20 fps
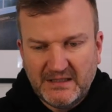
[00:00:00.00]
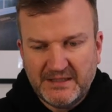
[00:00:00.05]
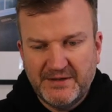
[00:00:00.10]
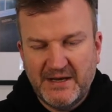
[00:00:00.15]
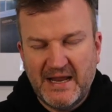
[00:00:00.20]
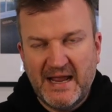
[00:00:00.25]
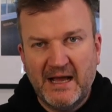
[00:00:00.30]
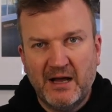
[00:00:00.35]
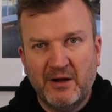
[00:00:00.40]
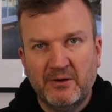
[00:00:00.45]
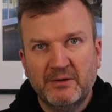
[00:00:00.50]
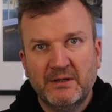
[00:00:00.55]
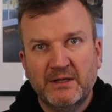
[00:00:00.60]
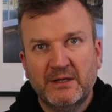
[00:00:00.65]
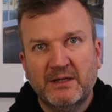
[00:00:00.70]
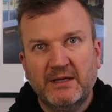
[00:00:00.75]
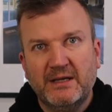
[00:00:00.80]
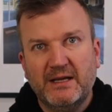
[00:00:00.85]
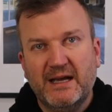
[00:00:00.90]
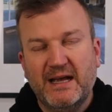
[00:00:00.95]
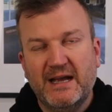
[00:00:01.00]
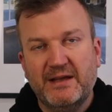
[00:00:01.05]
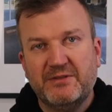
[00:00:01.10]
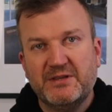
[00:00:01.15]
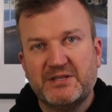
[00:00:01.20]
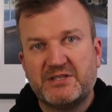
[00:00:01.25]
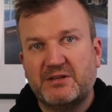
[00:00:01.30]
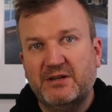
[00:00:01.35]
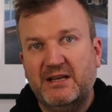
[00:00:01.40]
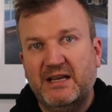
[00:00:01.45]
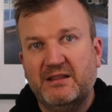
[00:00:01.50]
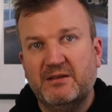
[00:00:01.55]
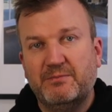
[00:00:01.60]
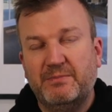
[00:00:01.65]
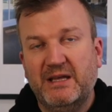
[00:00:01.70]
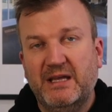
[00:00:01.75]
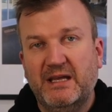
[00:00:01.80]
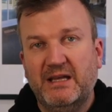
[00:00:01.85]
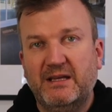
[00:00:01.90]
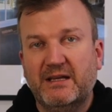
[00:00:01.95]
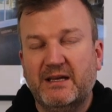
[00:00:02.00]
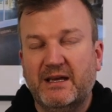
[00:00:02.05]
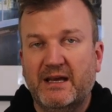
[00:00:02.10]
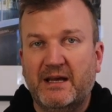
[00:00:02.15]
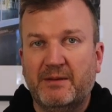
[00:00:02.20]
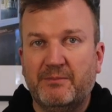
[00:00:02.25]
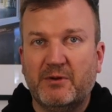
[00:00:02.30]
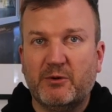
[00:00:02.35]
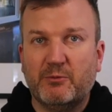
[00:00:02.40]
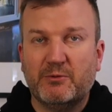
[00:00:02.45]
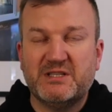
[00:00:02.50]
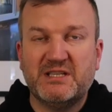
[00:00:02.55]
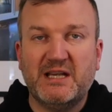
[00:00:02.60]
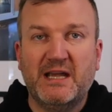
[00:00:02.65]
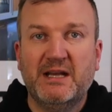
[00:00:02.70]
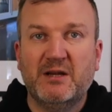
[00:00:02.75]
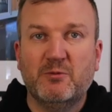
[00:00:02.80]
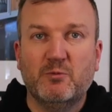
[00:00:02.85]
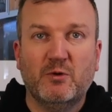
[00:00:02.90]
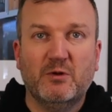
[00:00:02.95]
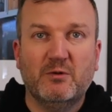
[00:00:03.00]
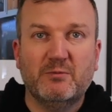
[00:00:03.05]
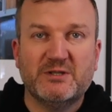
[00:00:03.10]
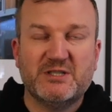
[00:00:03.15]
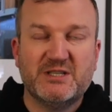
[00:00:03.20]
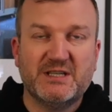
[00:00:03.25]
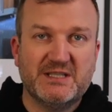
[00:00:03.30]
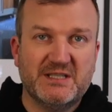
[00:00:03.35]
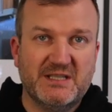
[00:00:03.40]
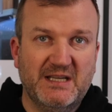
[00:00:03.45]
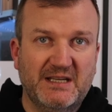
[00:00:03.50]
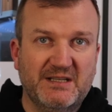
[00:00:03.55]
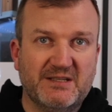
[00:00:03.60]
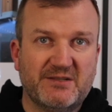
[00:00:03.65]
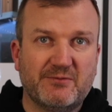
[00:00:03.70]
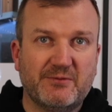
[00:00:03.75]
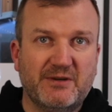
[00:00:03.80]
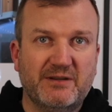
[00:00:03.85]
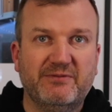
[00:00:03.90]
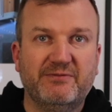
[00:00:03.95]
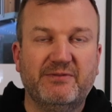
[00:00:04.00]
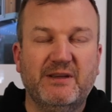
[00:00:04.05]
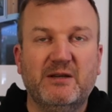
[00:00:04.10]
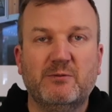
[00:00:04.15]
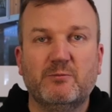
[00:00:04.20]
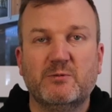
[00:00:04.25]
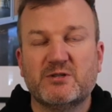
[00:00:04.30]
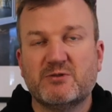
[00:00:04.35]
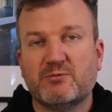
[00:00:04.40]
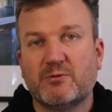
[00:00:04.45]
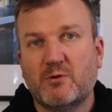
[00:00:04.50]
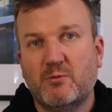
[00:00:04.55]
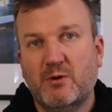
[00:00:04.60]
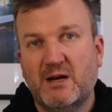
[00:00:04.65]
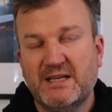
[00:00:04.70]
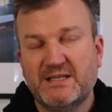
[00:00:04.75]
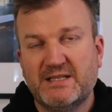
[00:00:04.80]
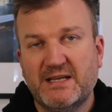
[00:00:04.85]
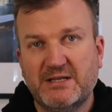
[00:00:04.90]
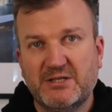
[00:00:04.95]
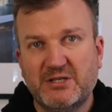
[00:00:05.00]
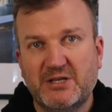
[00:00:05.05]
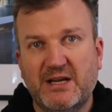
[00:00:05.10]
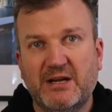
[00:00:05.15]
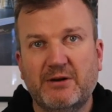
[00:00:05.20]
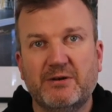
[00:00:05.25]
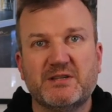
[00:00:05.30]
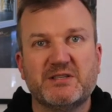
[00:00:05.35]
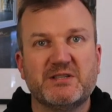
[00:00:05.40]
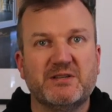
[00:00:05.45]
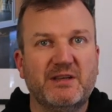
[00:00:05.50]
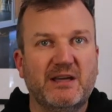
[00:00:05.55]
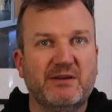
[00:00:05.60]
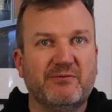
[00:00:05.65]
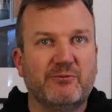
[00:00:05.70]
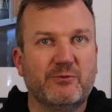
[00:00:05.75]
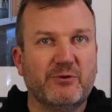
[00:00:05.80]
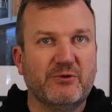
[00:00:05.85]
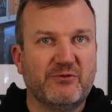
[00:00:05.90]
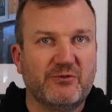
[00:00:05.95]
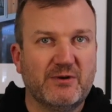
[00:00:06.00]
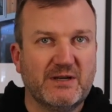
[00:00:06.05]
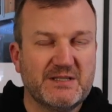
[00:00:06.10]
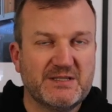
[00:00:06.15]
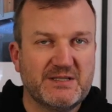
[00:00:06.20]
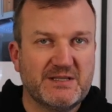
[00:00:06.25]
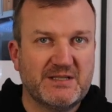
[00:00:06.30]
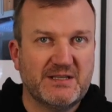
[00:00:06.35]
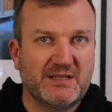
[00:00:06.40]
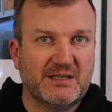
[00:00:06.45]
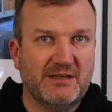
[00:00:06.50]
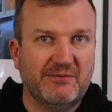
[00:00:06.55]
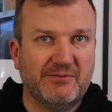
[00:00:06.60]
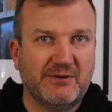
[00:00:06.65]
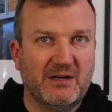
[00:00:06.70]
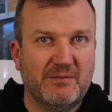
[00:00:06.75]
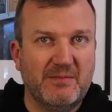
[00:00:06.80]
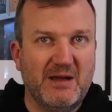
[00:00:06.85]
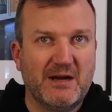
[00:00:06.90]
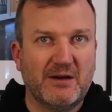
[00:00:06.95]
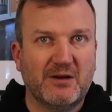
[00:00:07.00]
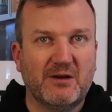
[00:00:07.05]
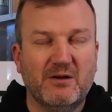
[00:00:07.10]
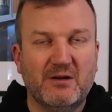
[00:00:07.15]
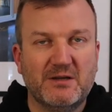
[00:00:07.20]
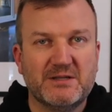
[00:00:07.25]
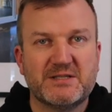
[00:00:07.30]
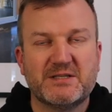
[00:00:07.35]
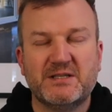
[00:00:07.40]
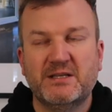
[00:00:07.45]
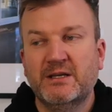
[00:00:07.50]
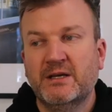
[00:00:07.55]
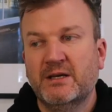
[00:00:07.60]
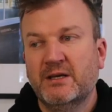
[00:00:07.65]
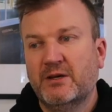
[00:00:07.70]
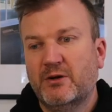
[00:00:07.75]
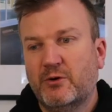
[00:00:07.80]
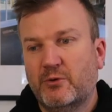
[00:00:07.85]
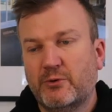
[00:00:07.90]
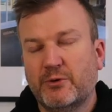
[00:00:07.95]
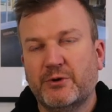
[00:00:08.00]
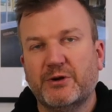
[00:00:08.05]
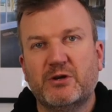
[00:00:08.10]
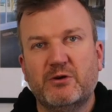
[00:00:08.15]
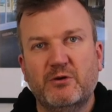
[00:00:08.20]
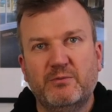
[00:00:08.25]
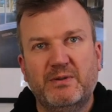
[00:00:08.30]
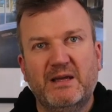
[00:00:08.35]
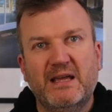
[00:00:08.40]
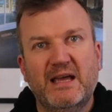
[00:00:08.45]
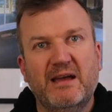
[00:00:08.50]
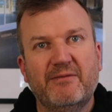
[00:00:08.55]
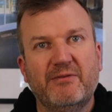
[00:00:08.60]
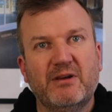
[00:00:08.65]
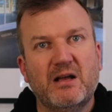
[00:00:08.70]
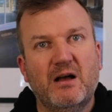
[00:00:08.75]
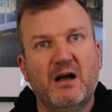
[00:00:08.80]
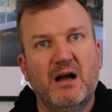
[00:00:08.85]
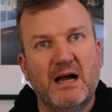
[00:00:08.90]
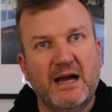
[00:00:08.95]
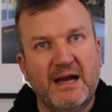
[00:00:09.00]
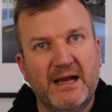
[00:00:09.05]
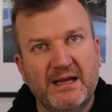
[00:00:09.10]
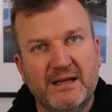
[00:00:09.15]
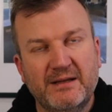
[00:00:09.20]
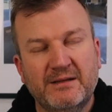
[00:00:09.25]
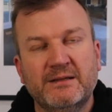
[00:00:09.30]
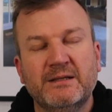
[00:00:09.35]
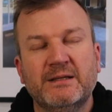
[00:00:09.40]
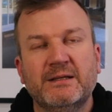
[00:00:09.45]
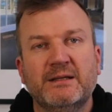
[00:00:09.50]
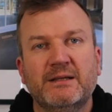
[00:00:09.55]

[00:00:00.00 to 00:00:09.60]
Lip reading: Now, this could either be a retaining wall which exceeds 3 feet, which requires engineering, so therefore it triggers a significant amount of cost, or it could be having higher